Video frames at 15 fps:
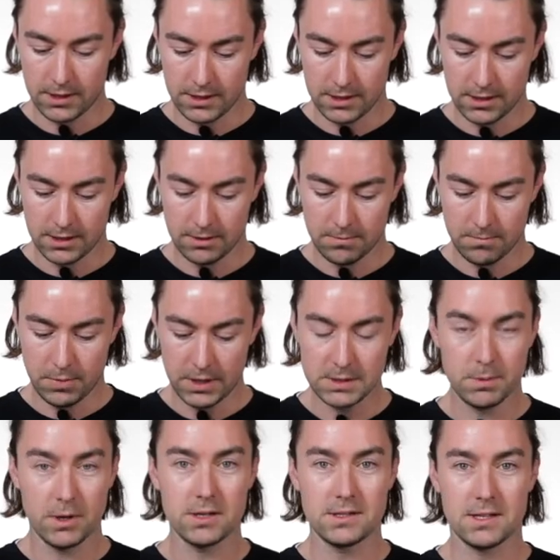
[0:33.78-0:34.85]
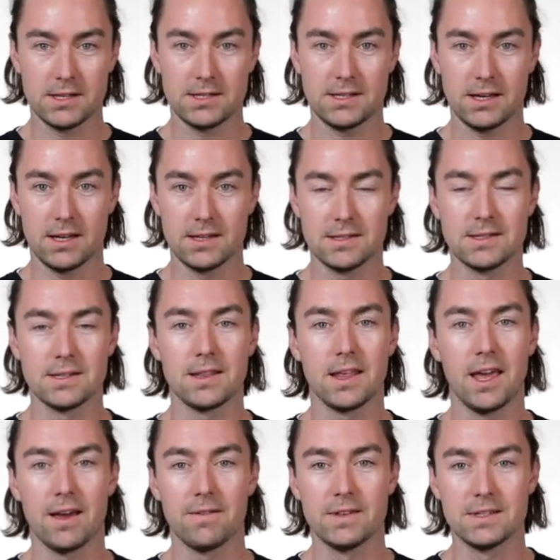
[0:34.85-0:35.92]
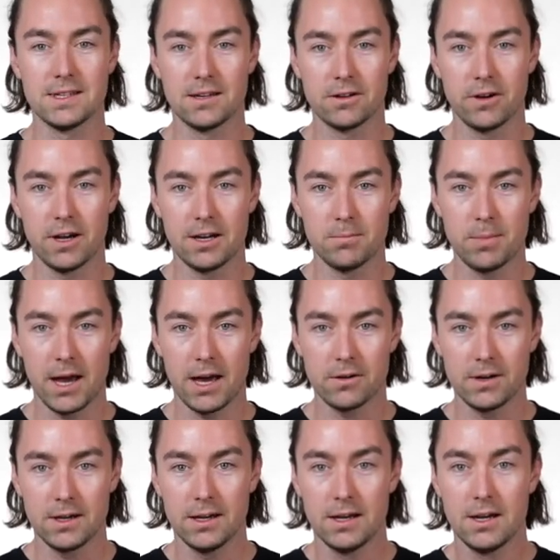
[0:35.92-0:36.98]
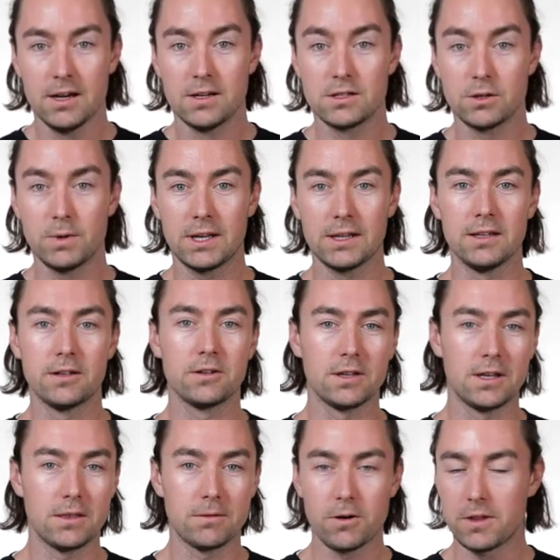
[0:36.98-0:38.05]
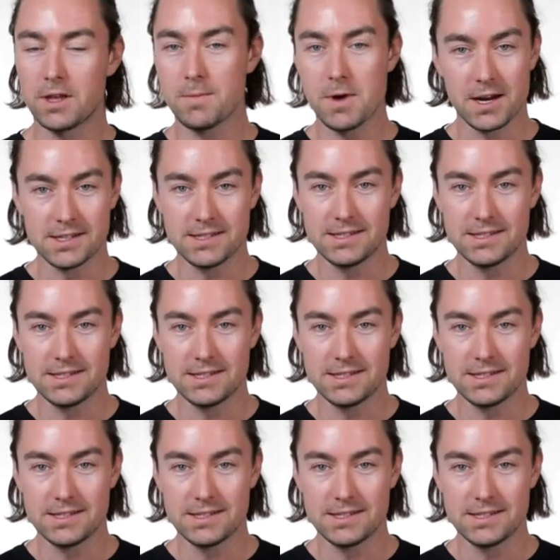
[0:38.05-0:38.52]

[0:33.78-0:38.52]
of the best parts of the Stellas is that they have this integrated battery, so we can literally throw them on a